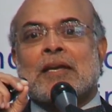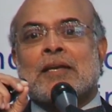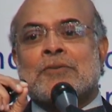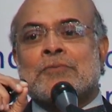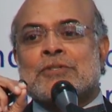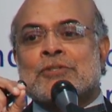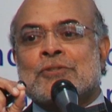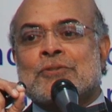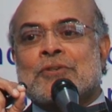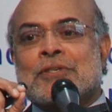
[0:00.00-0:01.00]
individual
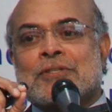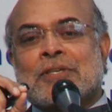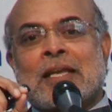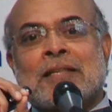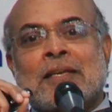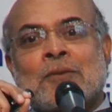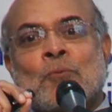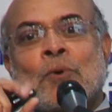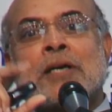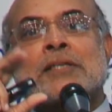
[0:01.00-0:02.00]
nutrition, and
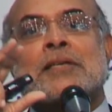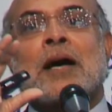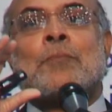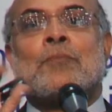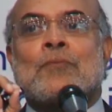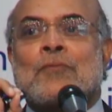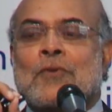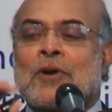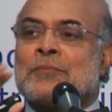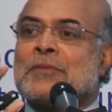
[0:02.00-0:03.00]
then works up
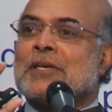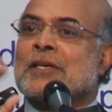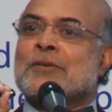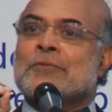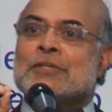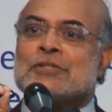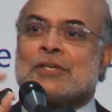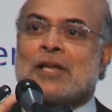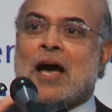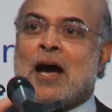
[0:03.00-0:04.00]
from the
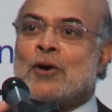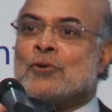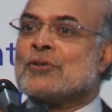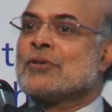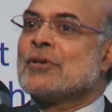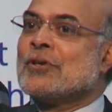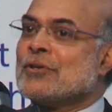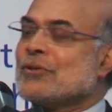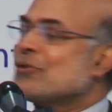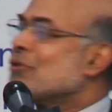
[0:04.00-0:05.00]
individual out
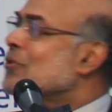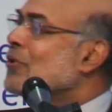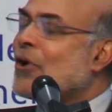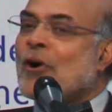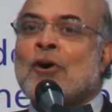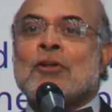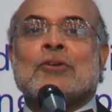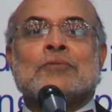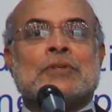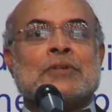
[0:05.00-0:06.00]
to all
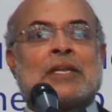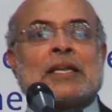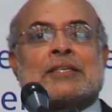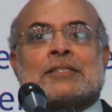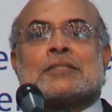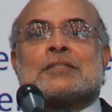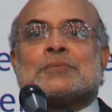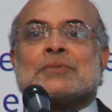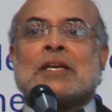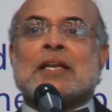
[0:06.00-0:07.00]
of the
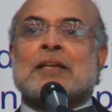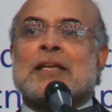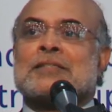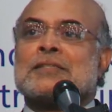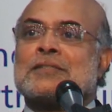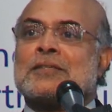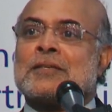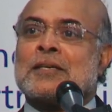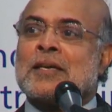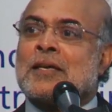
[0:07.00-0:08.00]
relationships that are
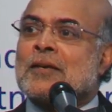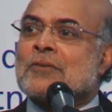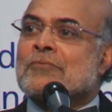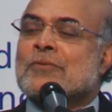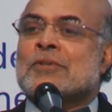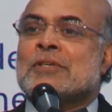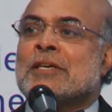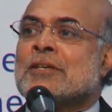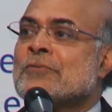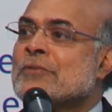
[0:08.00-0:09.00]
necessary for the
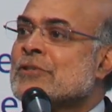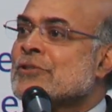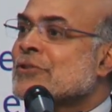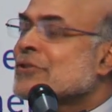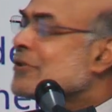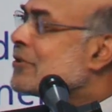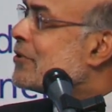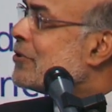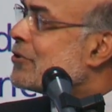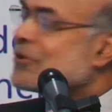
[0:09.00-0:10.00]
individual's
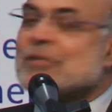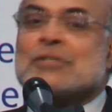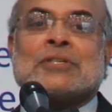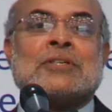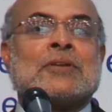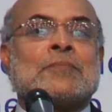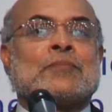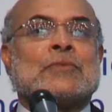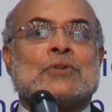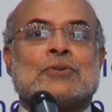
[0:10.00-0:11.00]
nutrition
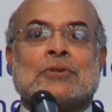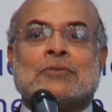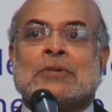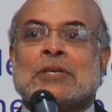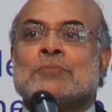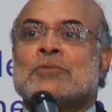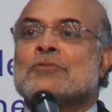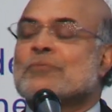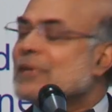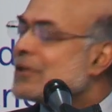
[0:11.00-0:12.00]
to, uh,
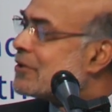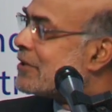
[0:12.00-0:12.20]
improvement to